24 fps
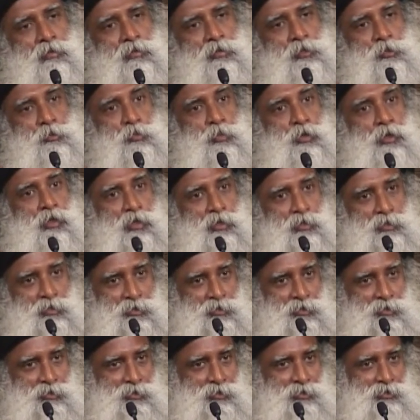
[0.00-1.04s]

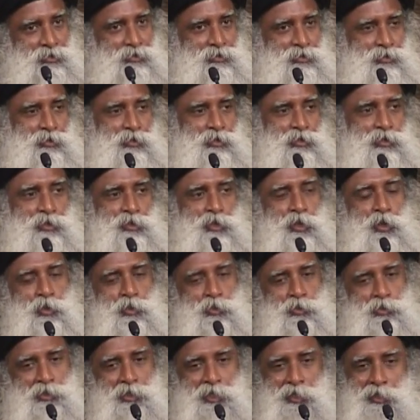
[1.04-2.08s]
spirit is
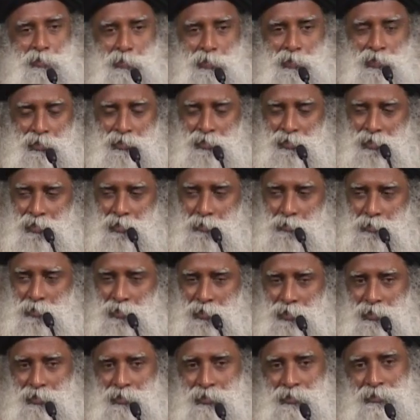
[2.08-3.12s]
so terribly
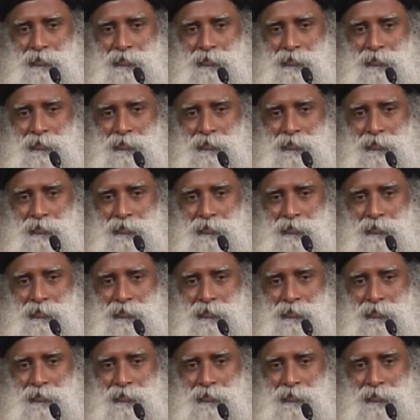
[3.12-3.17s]
corrupted.